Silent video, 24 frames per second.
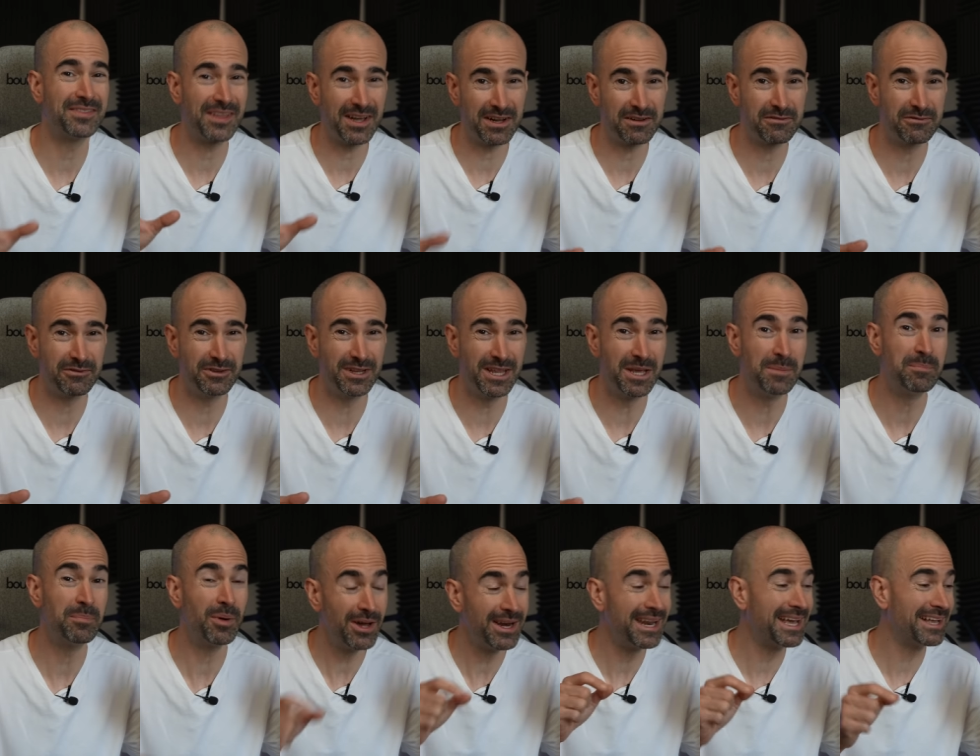thankfully,
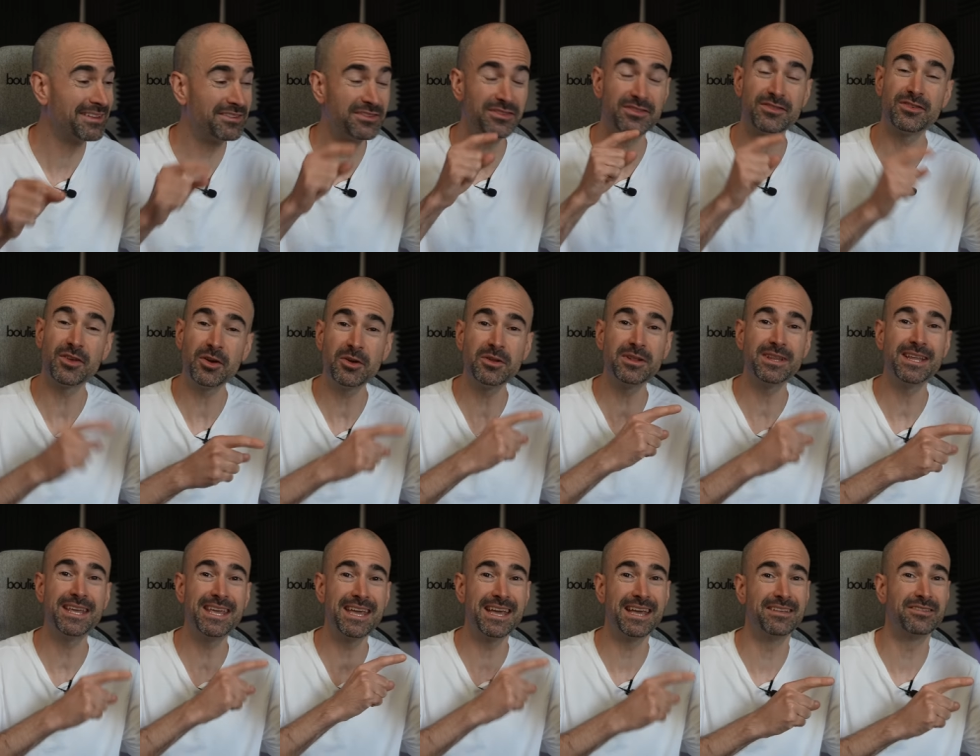but it
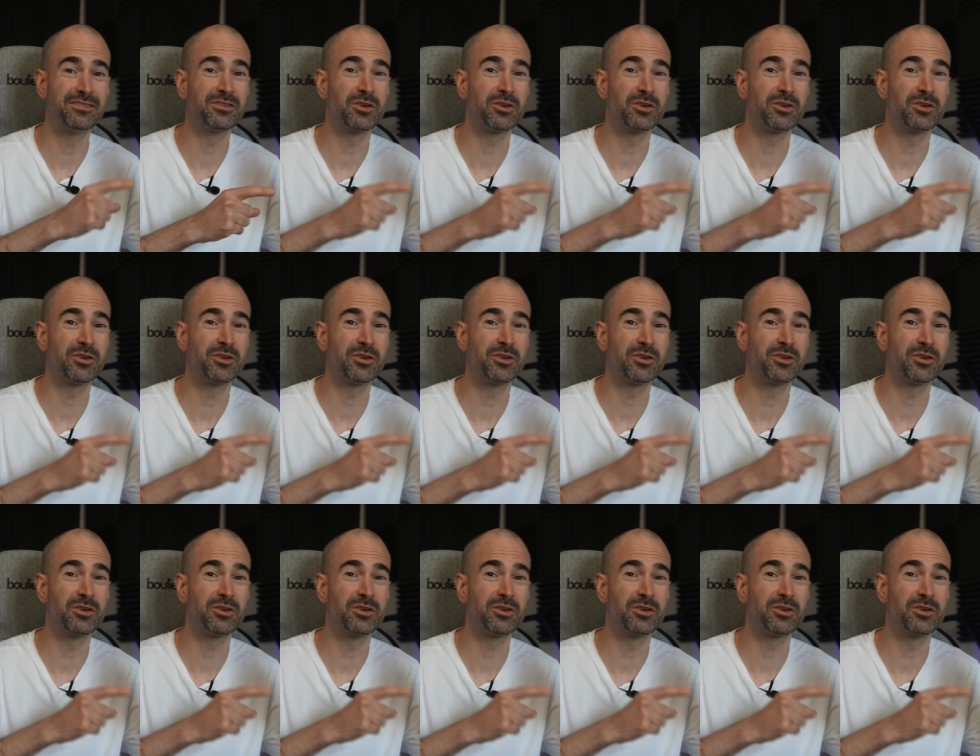certainly is